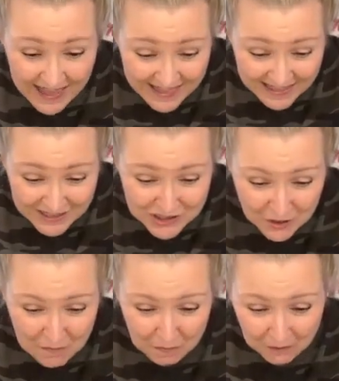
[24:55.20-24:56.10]
I think it's
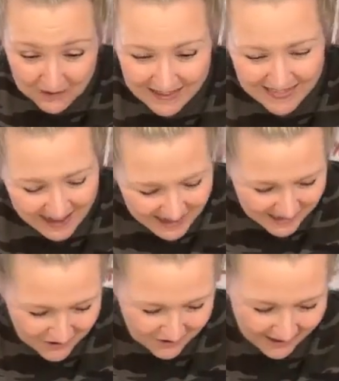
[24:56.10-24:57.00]
so pretty.
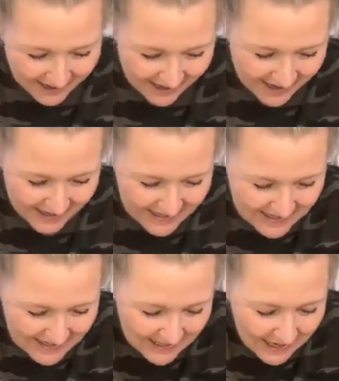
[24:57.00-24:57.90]
Thank you,
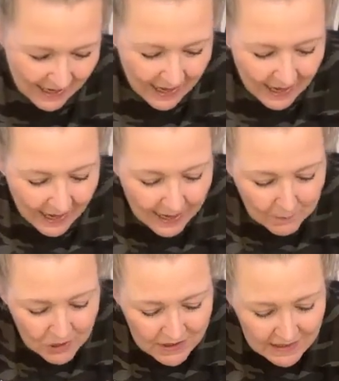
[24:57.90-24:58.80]
guys. And
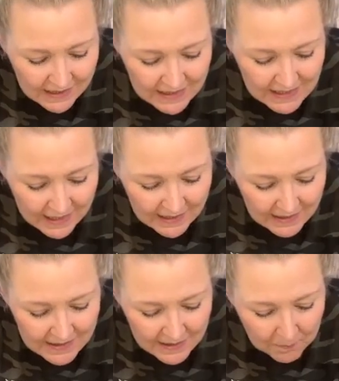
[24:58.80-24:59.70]
I'm just going to take
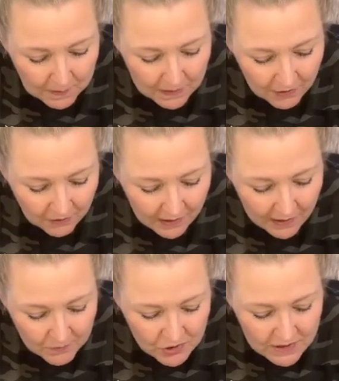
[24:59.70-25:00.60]
this up here
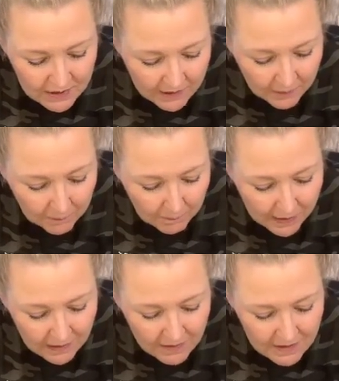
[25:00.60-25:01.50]
and I'm just going to
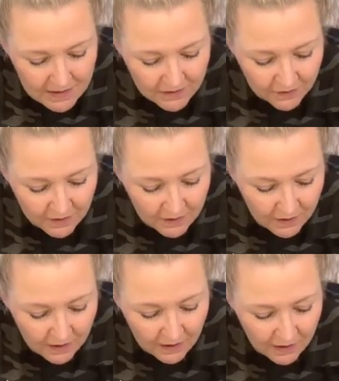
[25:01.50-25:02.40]
make this
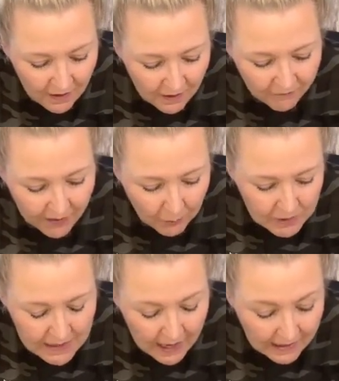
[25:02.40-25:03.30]

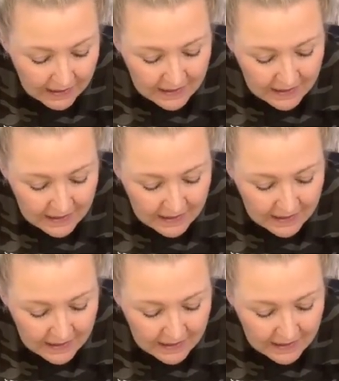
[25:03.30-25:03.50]
Fabri-Tac